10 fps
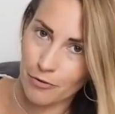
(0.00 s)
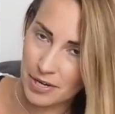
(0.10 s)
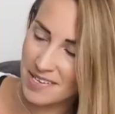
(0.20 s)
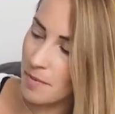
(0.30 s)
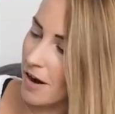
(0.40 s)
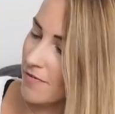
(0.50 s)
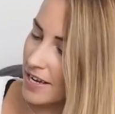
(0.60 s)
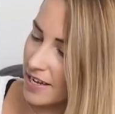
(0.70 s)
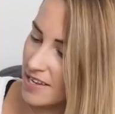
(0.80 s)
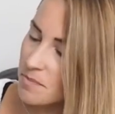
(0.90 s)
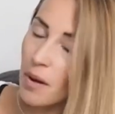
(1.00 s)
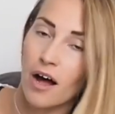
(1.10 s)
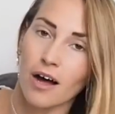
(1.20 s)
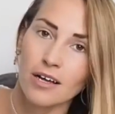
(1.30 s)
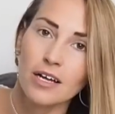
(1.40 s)
creased pair of leggings,
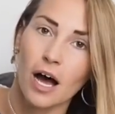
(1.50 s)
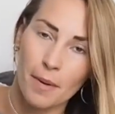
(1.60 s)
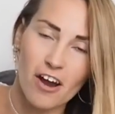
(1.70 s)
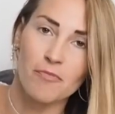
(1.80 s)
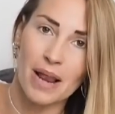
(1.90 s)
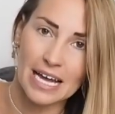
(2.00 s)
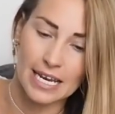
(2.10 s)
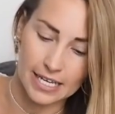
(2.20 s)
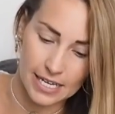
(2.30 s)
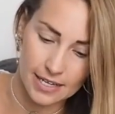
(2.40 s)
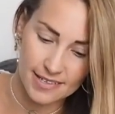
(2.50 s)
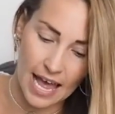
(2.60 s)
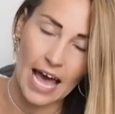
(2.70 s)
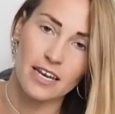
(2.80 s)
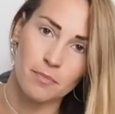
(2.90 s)
but a pair of black leggings
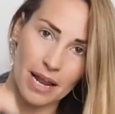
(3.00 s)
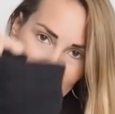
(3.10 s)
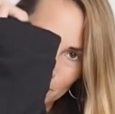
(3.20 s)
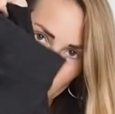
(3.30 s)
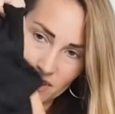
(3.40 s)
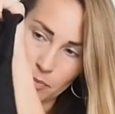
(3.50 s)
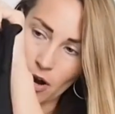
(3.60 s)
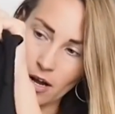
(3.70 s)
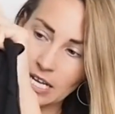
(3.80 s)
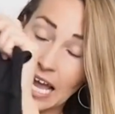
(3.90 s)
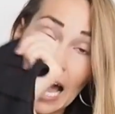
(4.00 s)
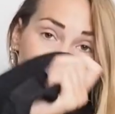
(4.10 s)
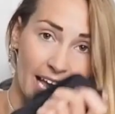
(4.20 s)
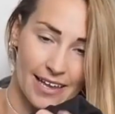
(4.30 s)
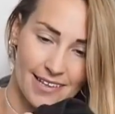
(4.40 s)
and black sports bra.
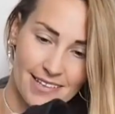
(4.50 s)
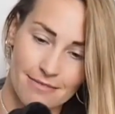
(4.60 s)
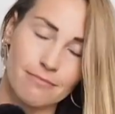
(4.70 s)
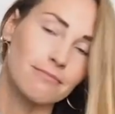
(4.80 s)
And yes,